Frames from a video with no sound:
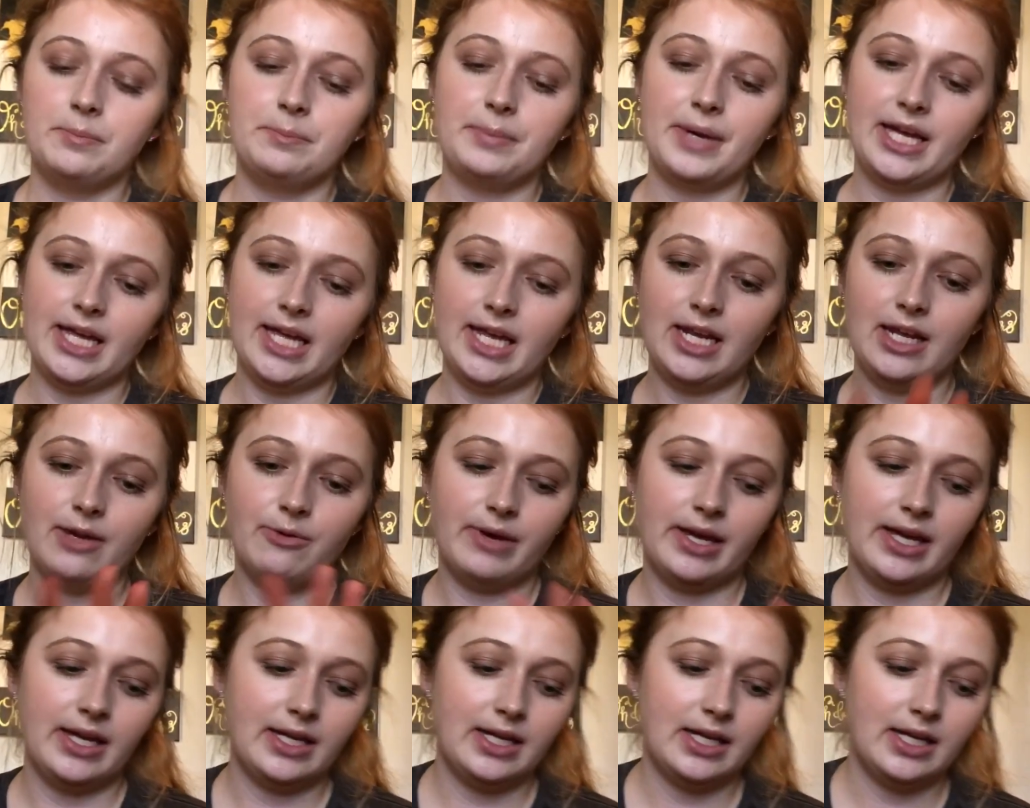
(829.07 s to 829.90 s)
But
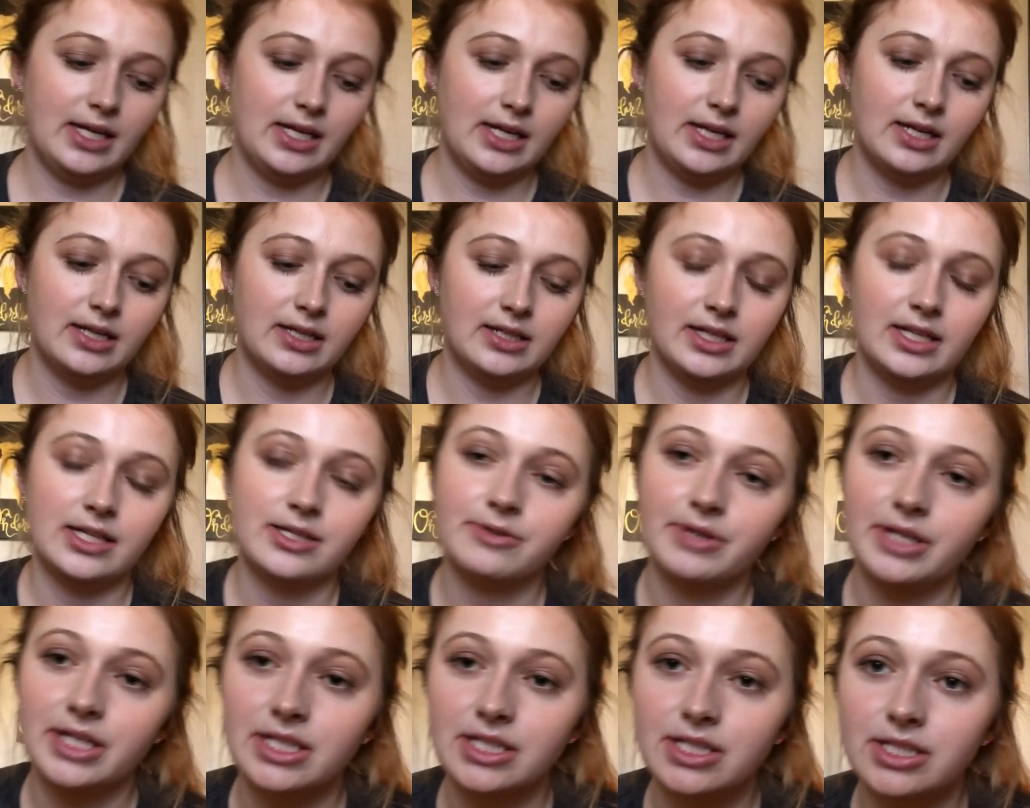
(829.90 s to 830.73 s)
anyway, I
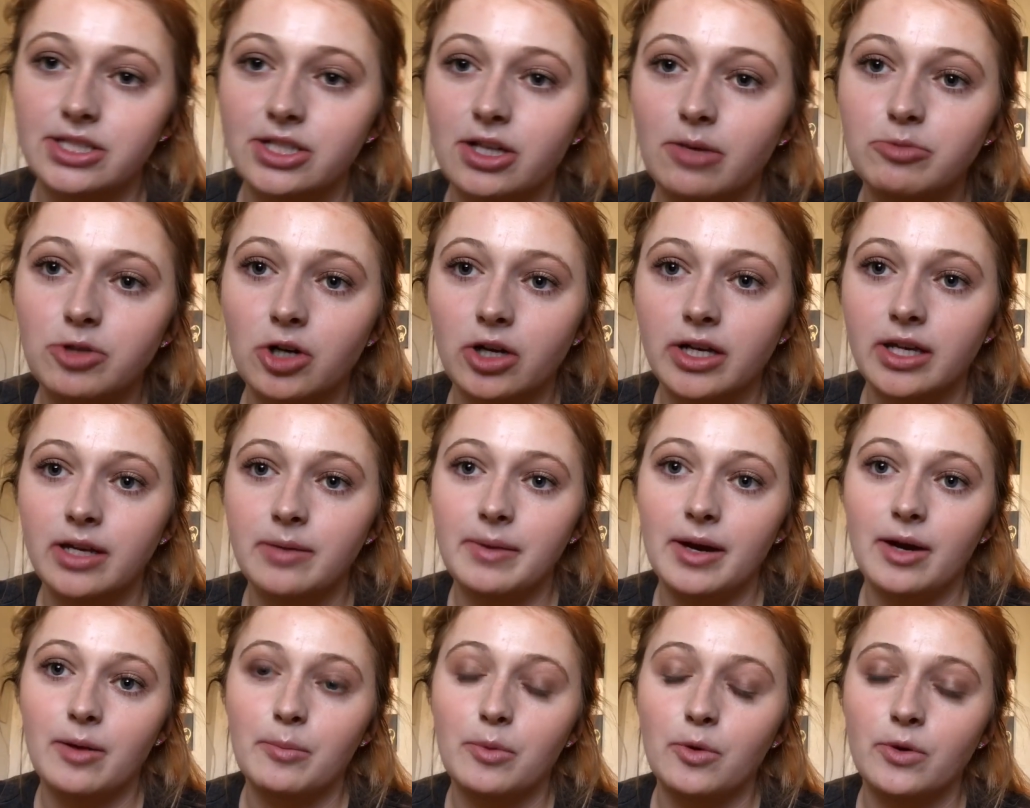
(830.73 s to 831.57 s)
guess we can stop talking
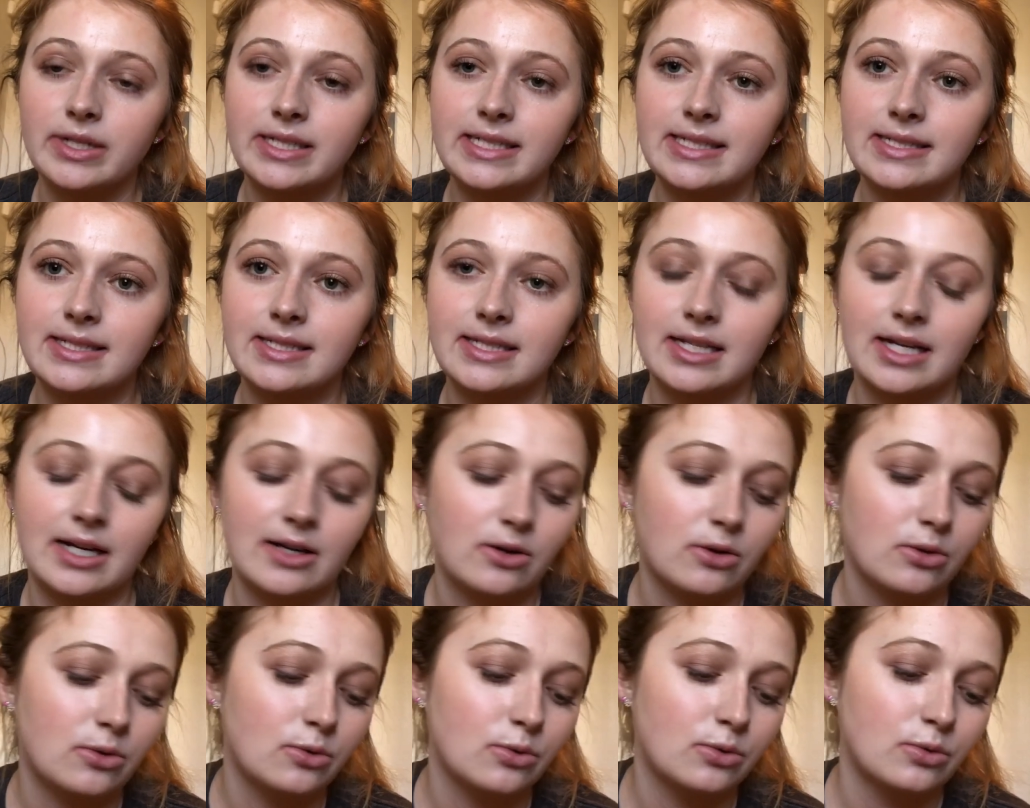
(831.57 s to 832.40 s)
about boys
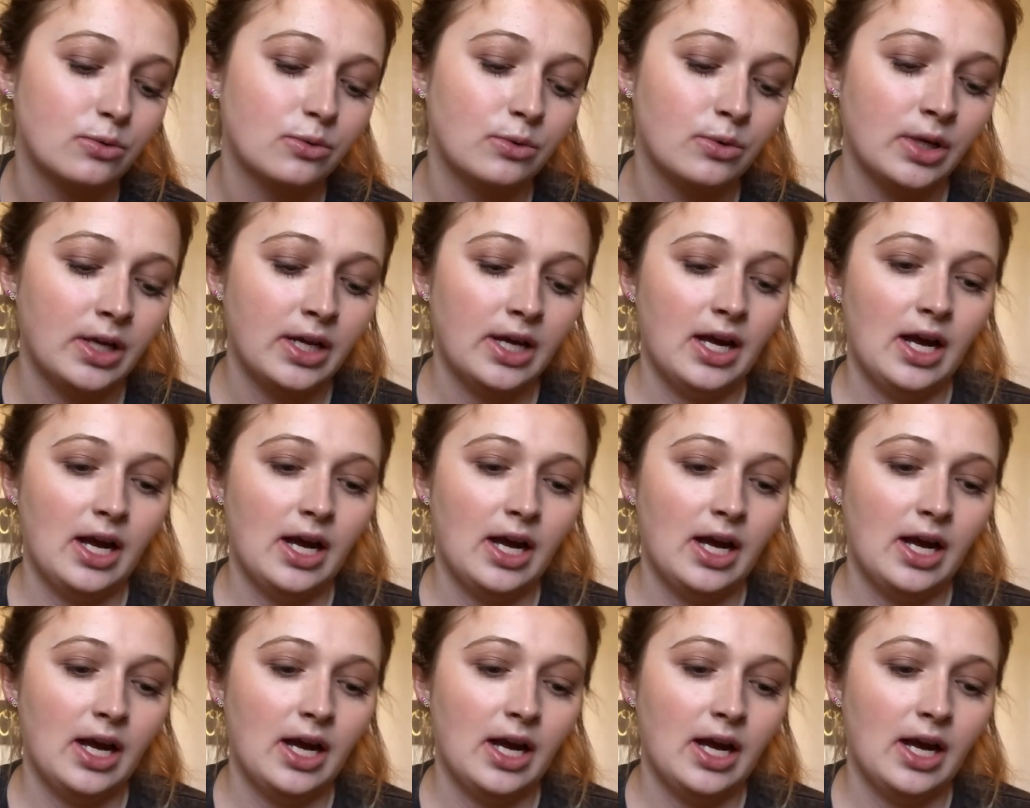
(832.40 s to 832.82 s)
now.